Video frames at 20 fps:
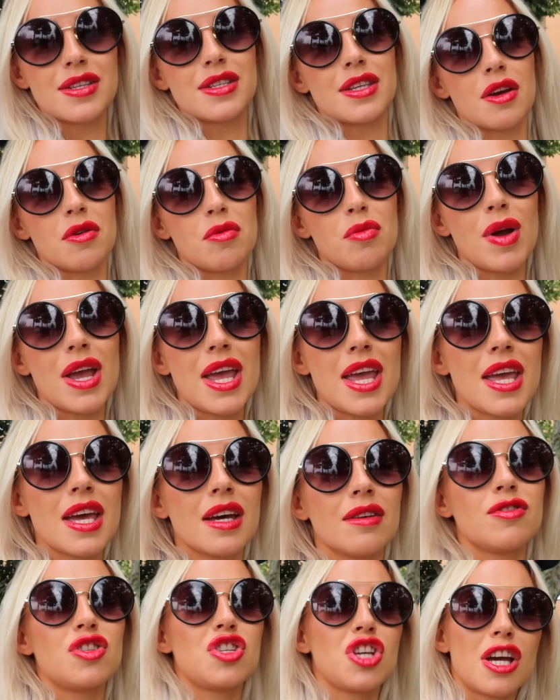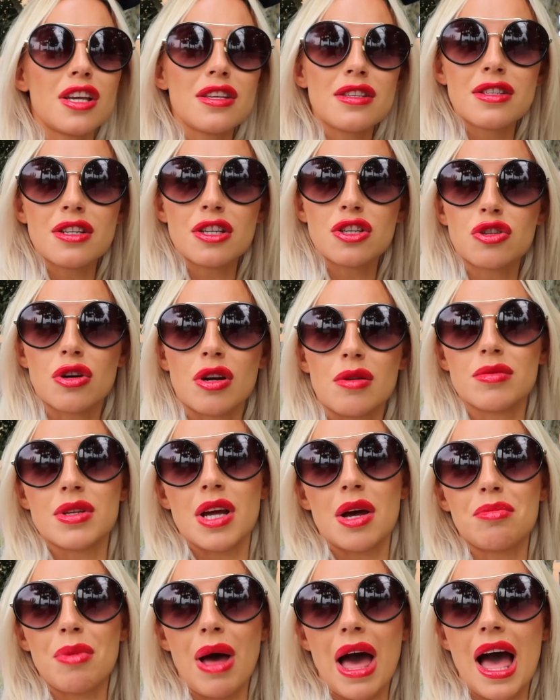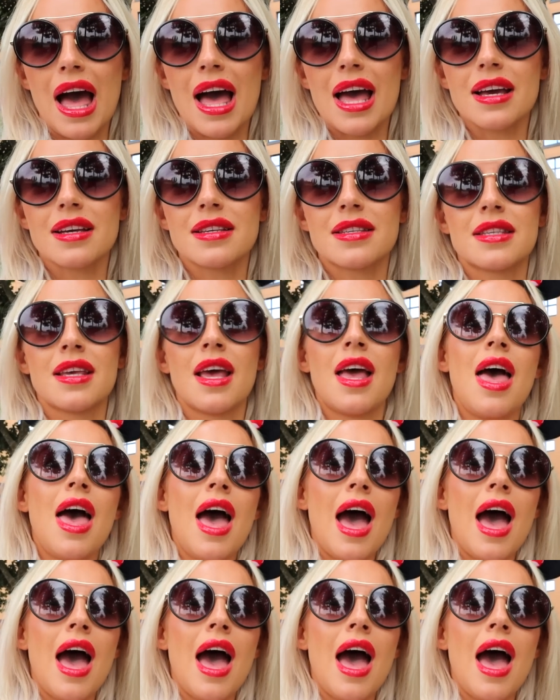So we have just dropped our bags